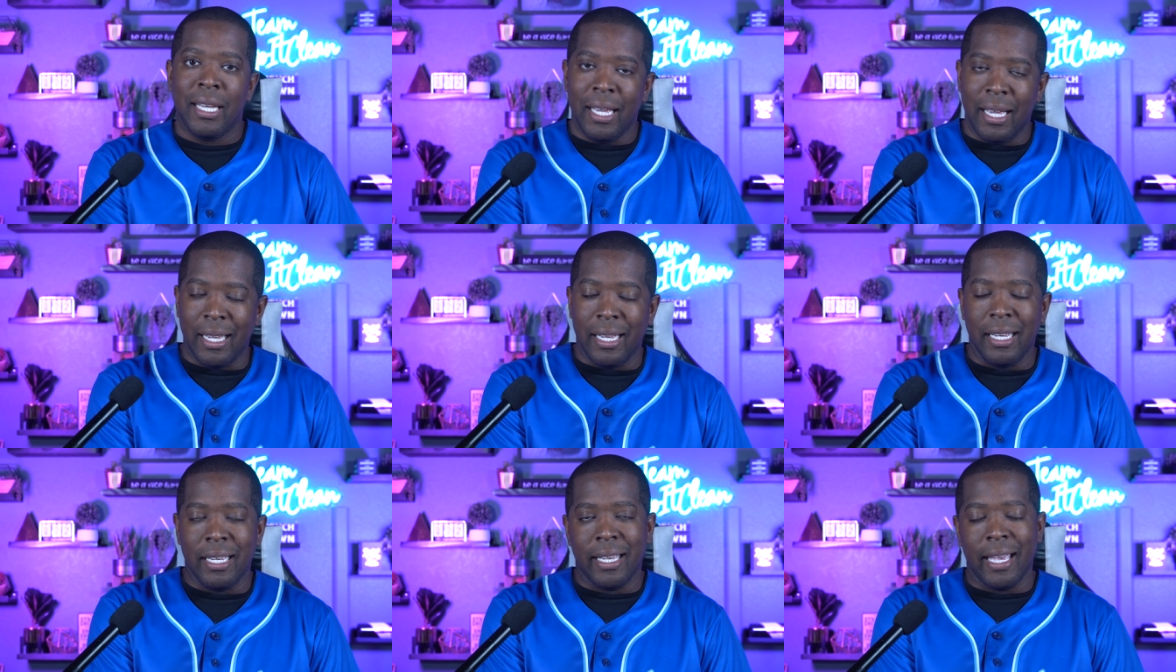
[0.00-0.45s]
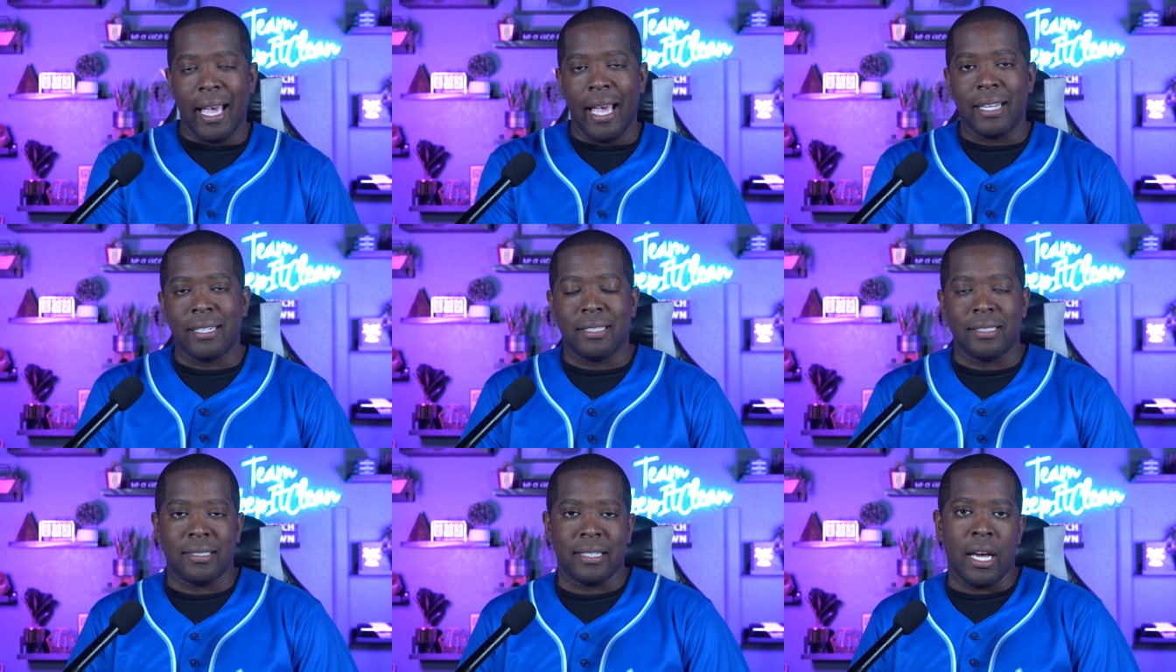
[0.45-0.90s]
and he
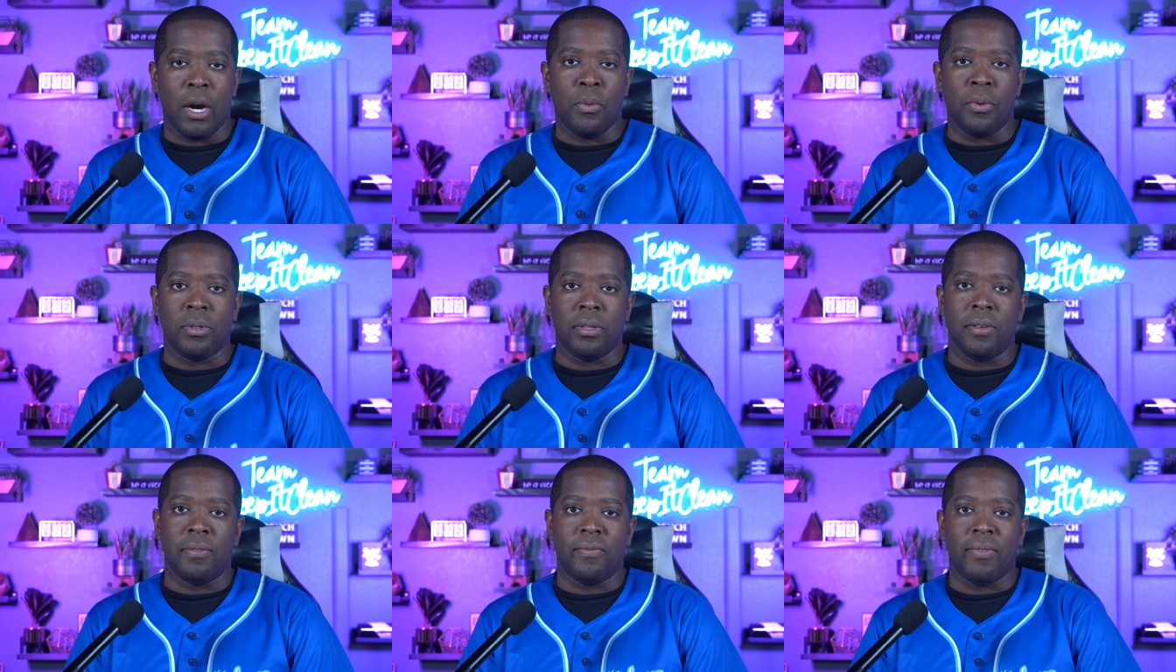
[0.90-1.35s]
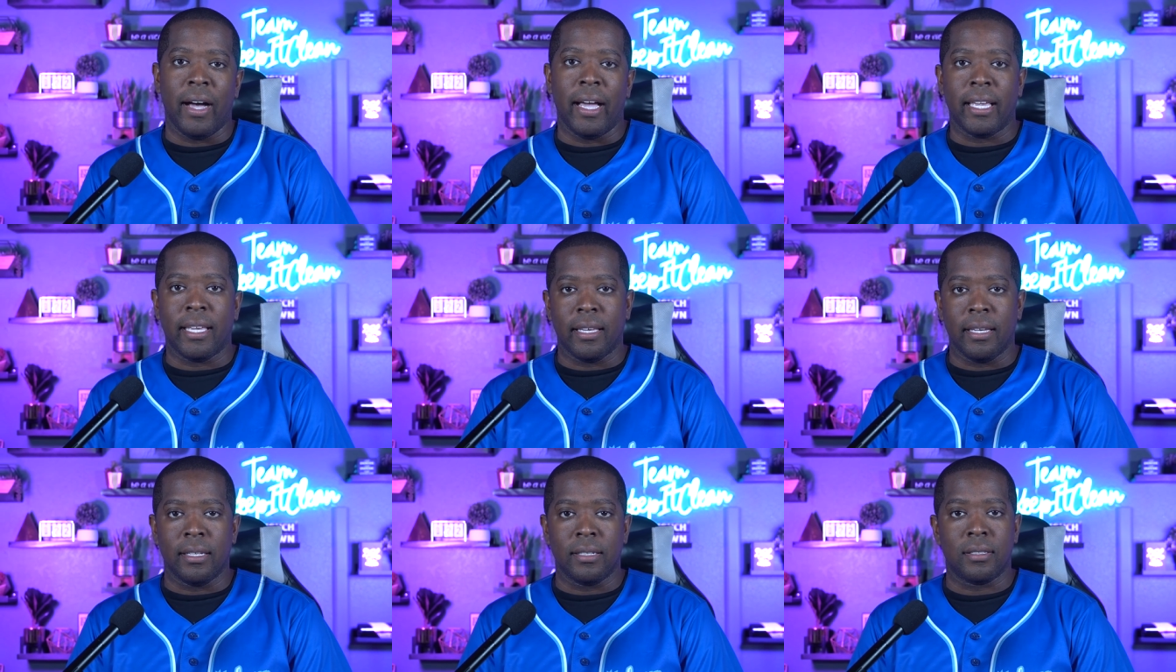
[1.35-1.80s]
cashes out with the
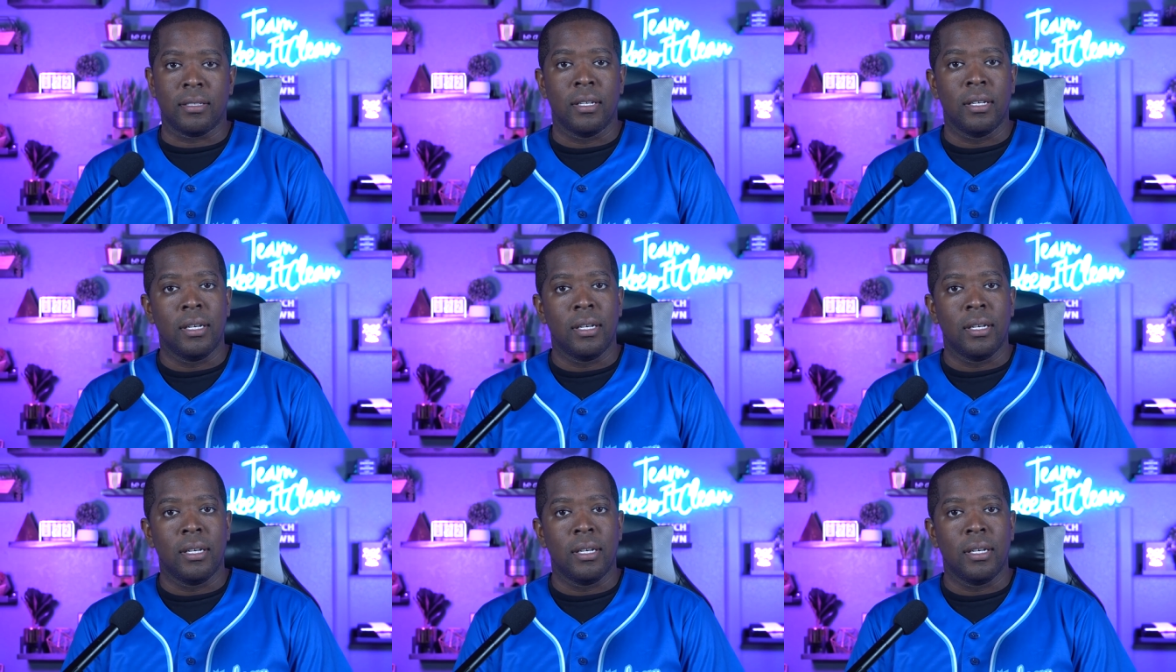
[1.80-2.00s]
Vikings.